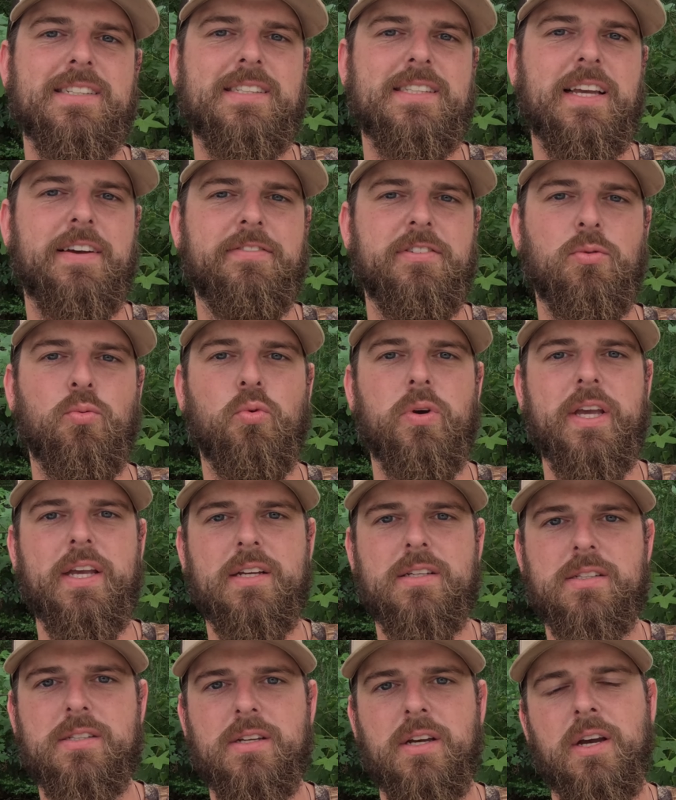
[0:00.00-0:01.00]
to seven
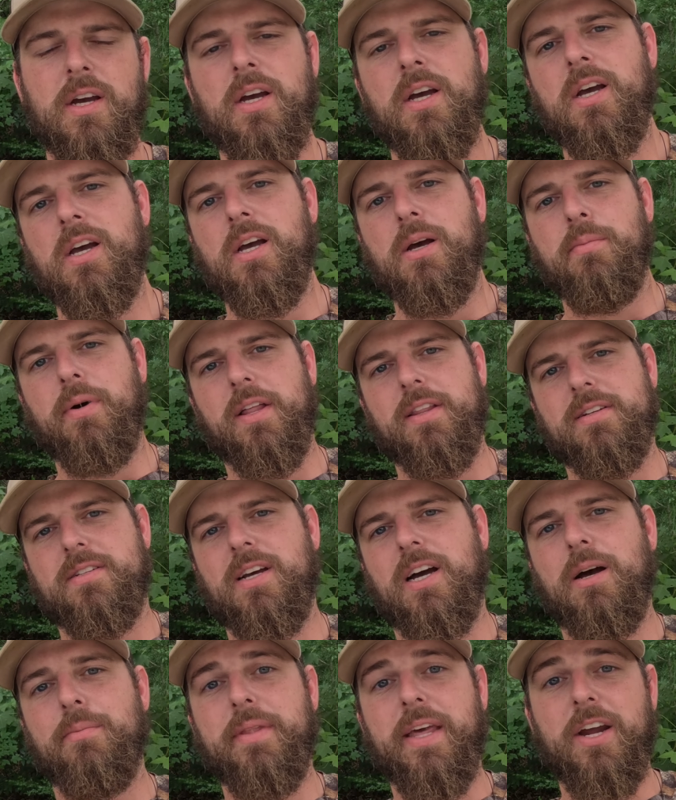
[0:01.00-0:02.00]
weeks by the
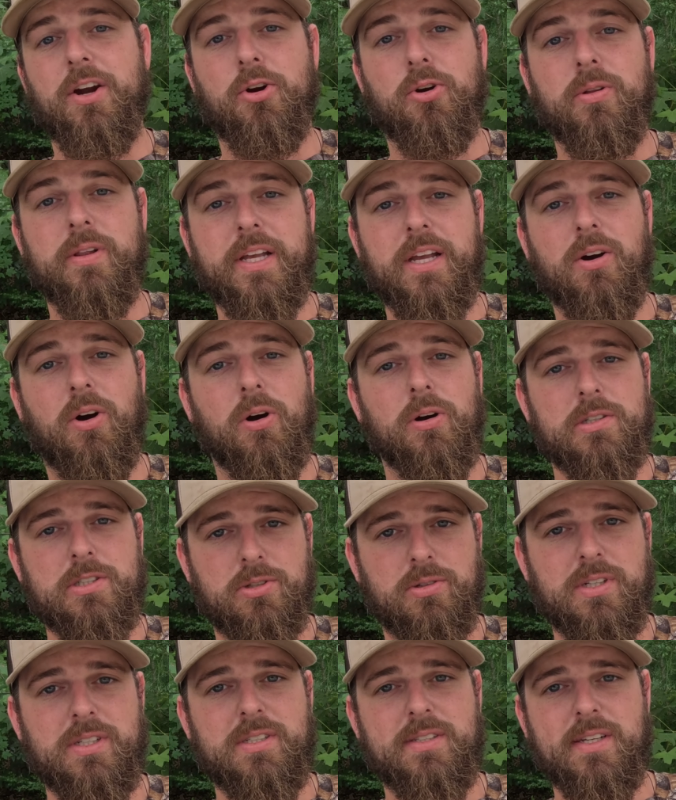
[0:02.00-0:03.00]
time that early
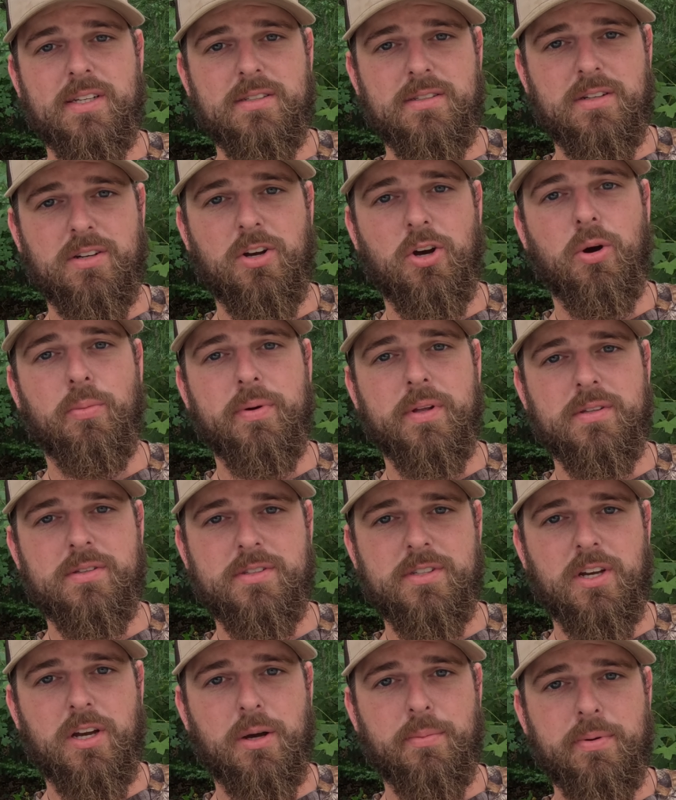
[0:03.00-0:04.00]
archery season
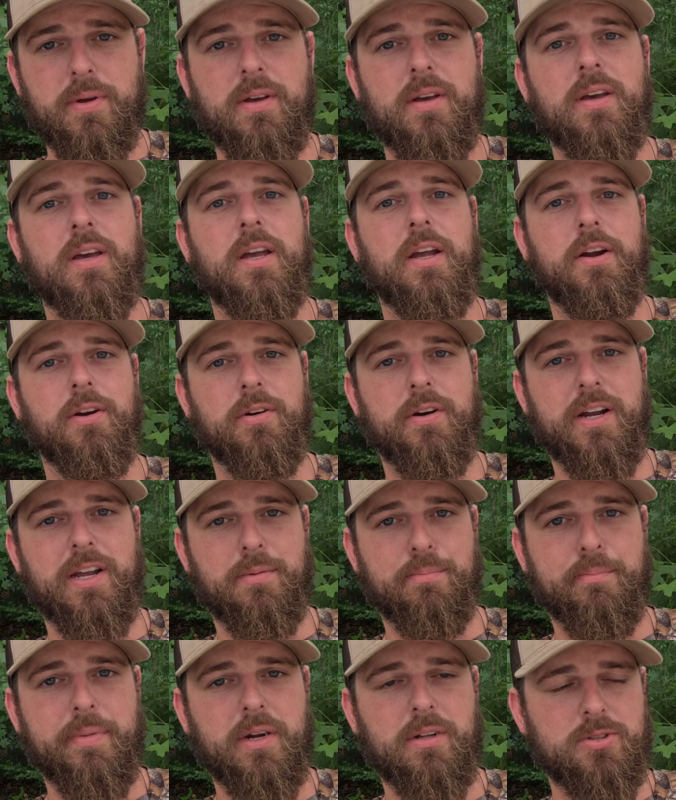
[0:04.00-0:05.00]
opens up here
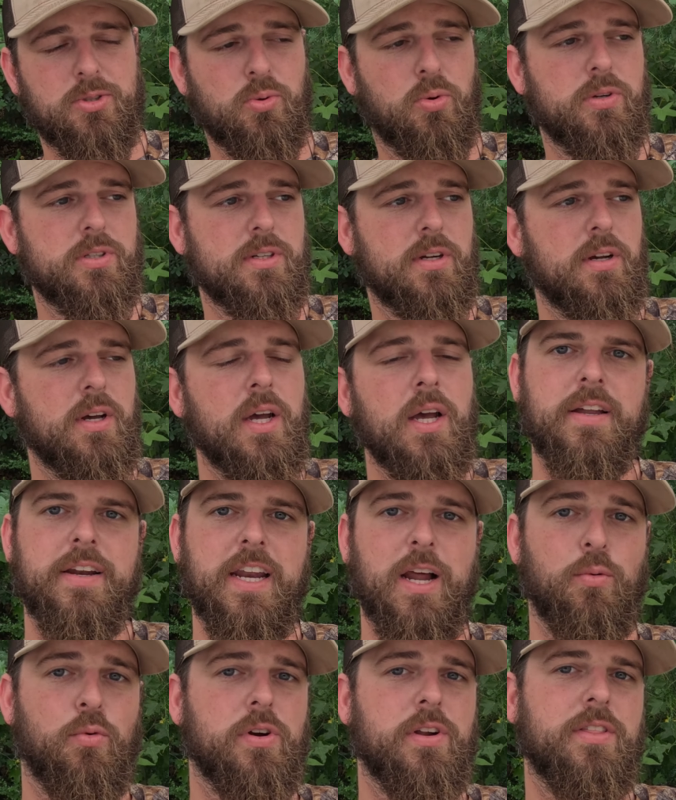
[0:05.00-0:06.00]
in middle Georgia.
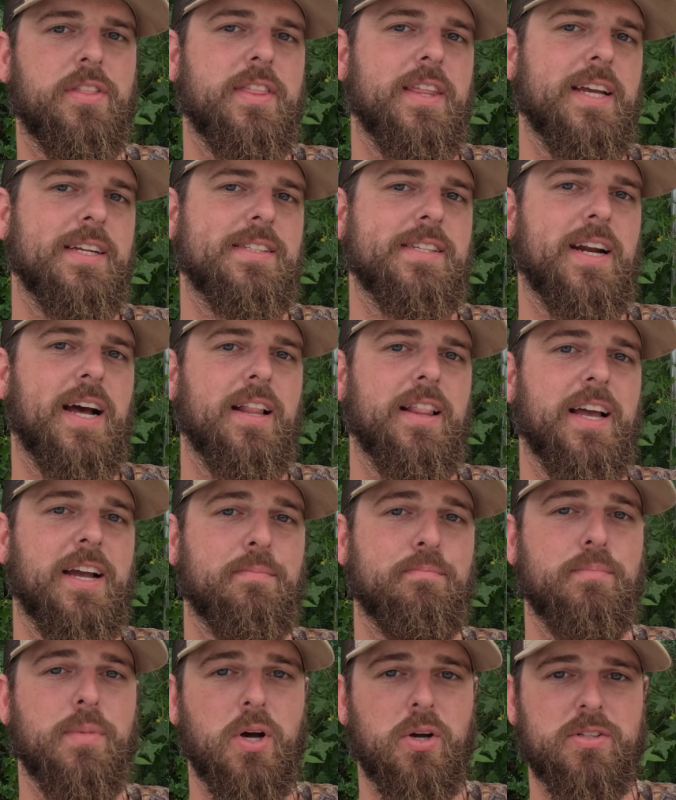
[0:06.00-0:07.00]
Now, one of the things that I
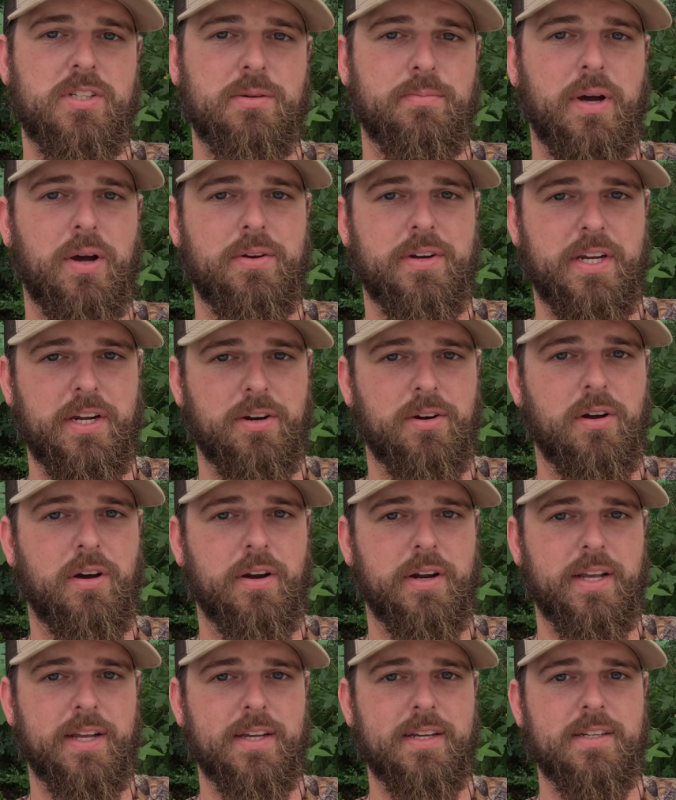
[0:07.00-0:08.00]
like most about deer
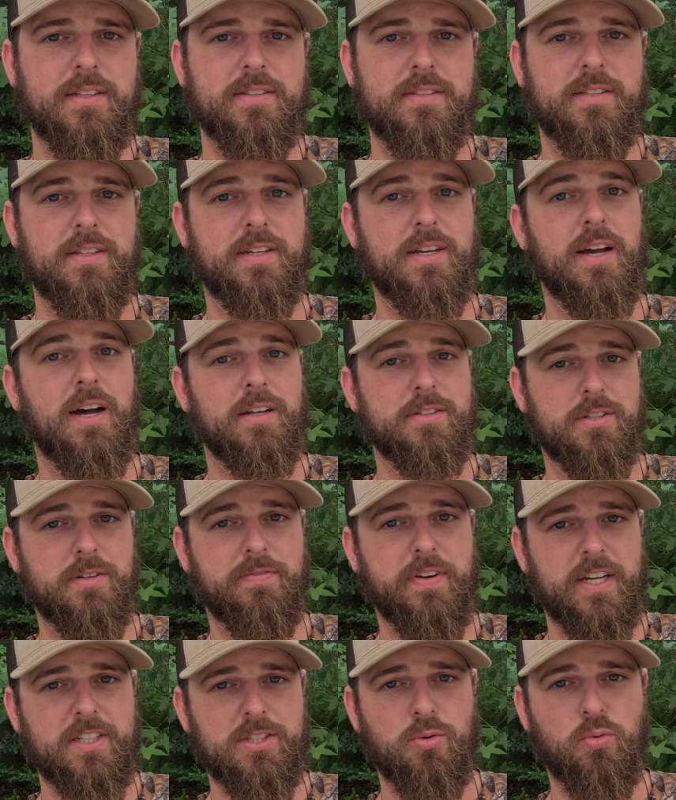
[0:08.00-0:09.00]
hunting is the
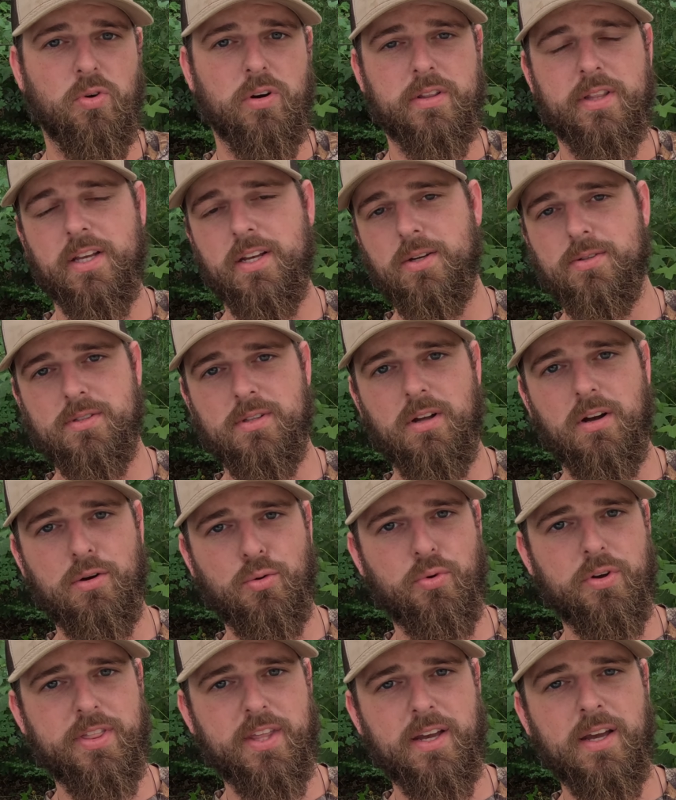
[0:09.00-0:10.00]
conservation work that goes
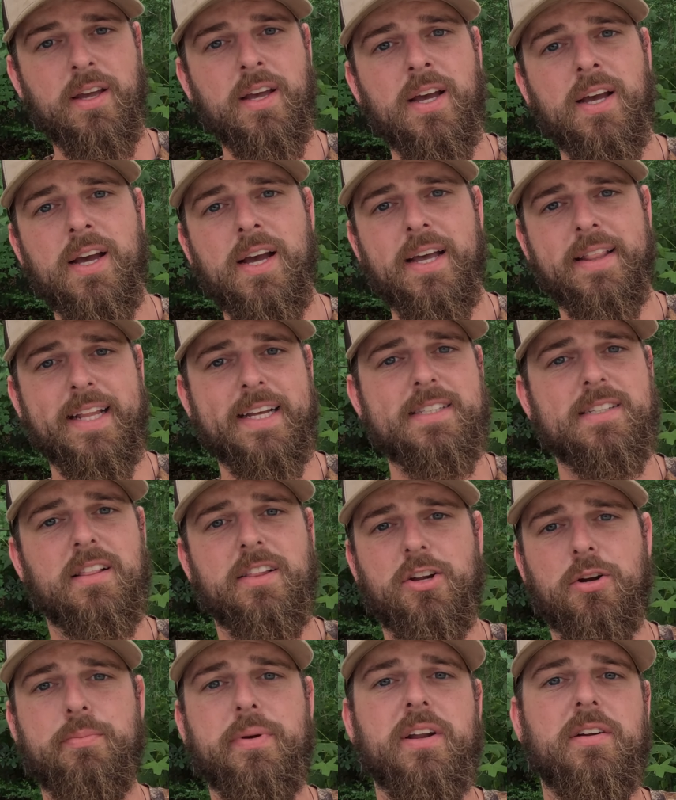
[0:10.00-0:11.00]
along with it. And that's a
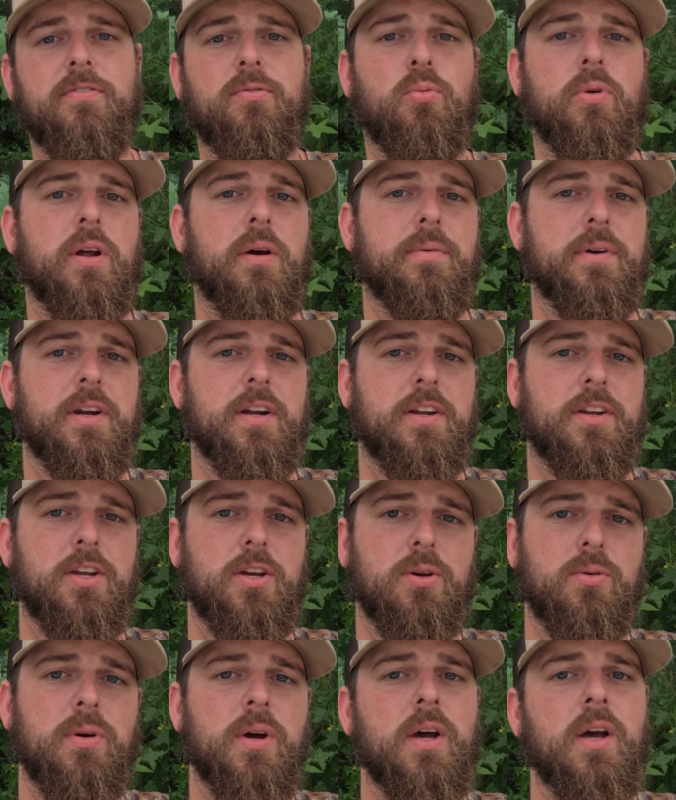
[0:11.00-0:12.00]
little bit of what I'm gonna
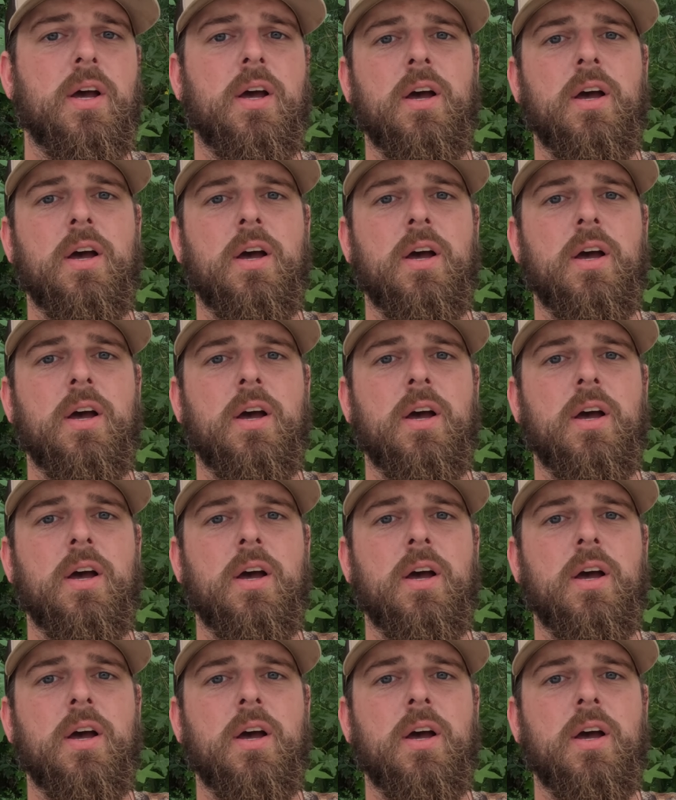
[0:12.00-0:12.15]
do.